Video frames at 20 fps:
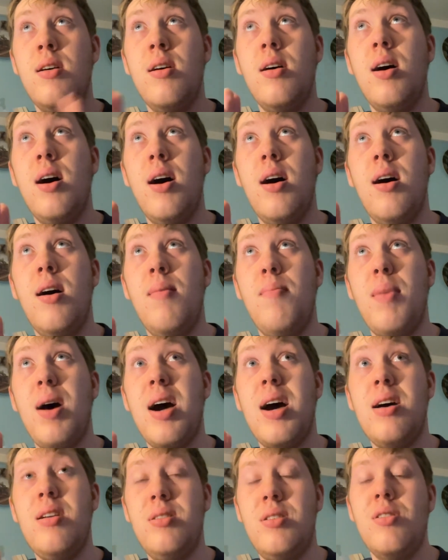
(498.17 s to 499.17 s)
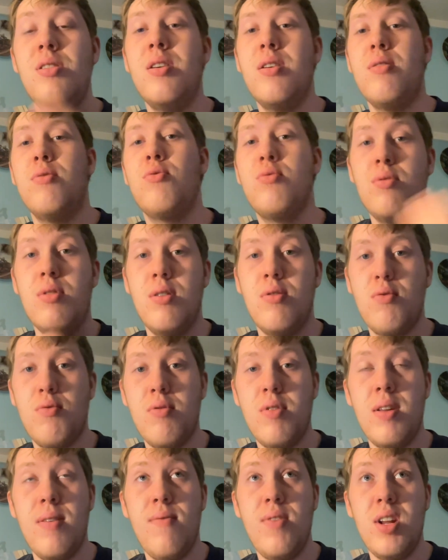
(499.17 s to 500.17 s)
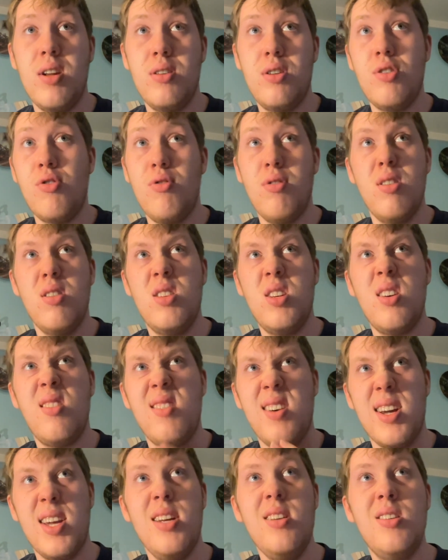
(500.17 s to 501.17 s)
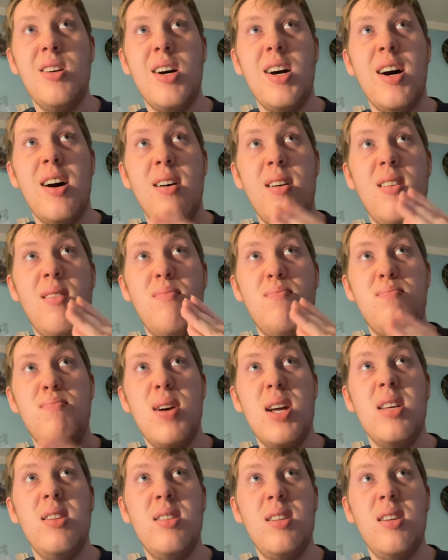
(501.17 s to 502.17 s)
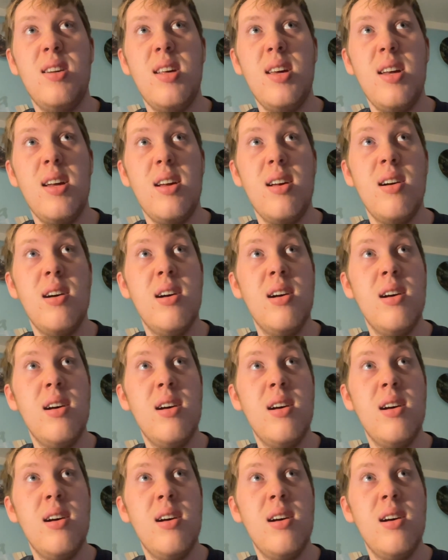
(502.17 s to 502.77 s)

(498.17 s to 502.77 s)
after the Queen Victoria died, basically